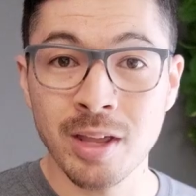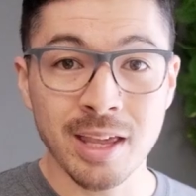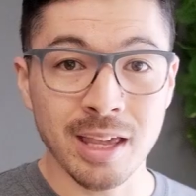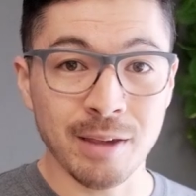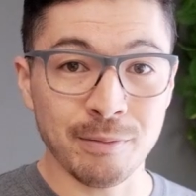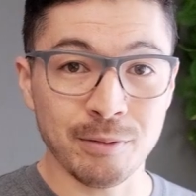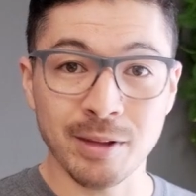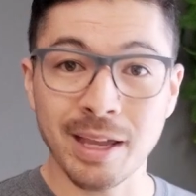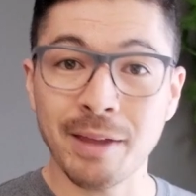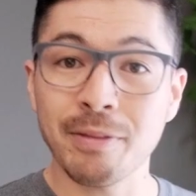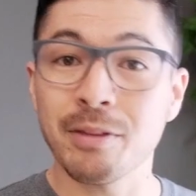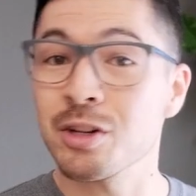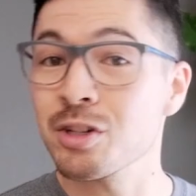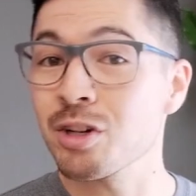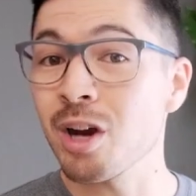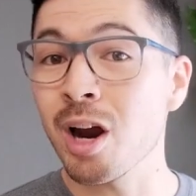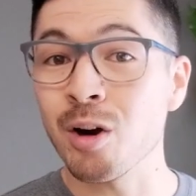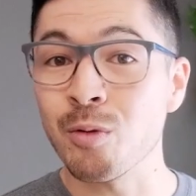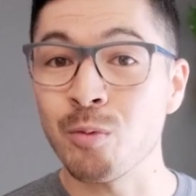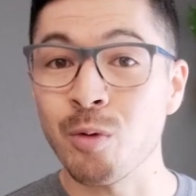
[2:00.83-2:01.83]
If you get the
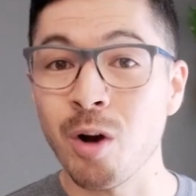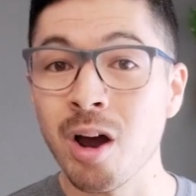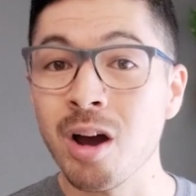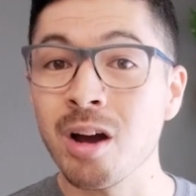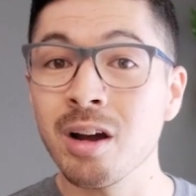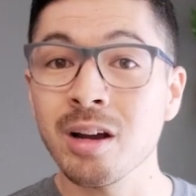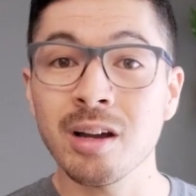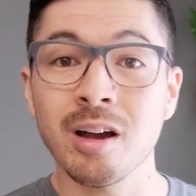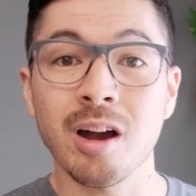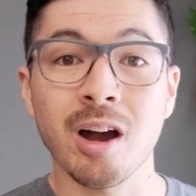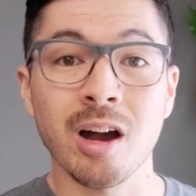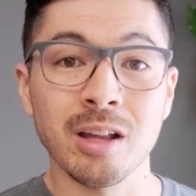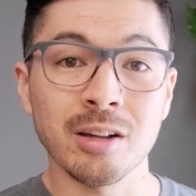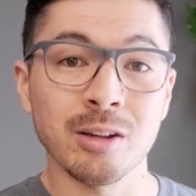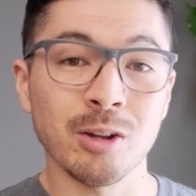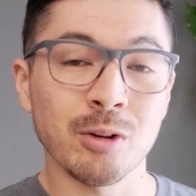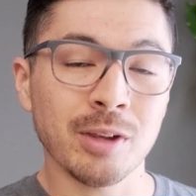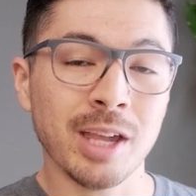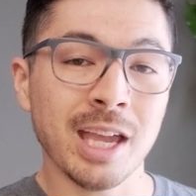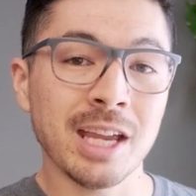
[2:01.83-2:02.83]
shot wrong on
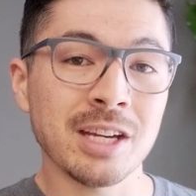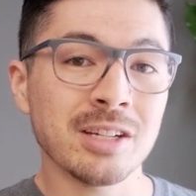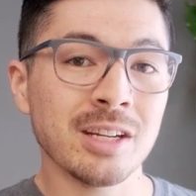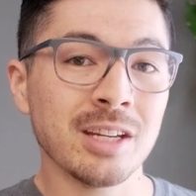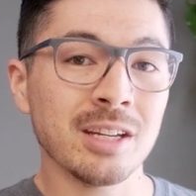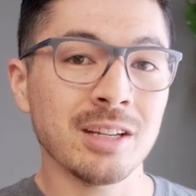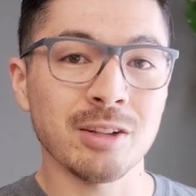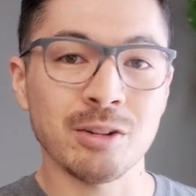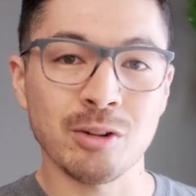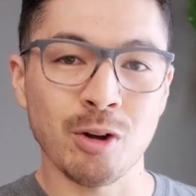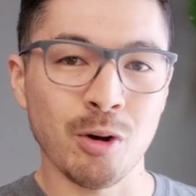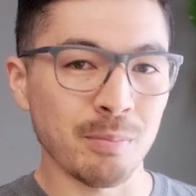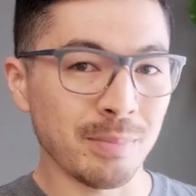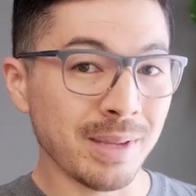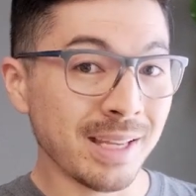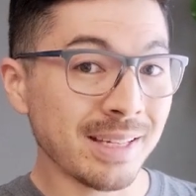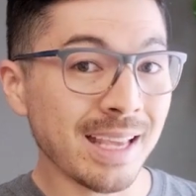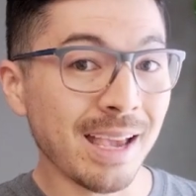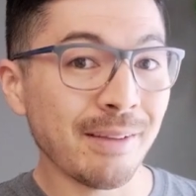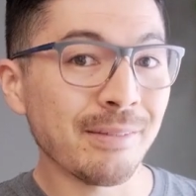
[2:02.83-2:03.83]
location, you don't
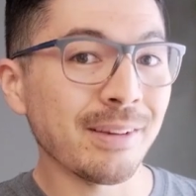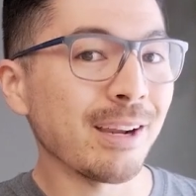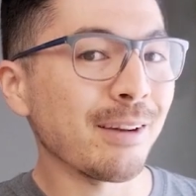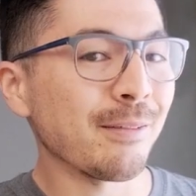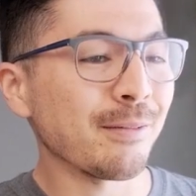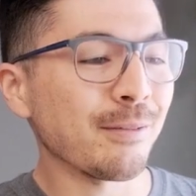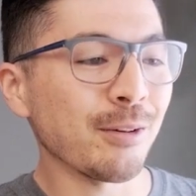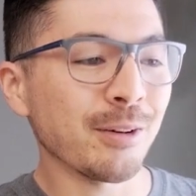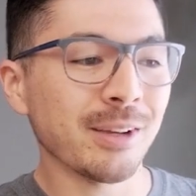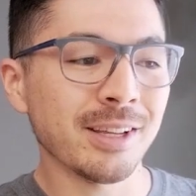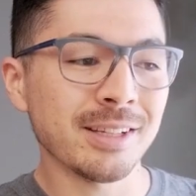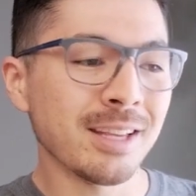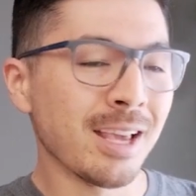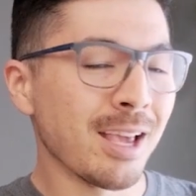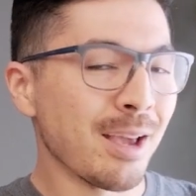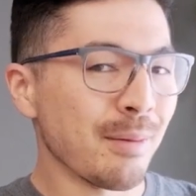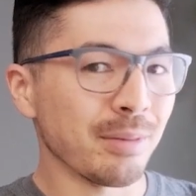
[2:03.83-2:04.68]
mean to have it out of focus.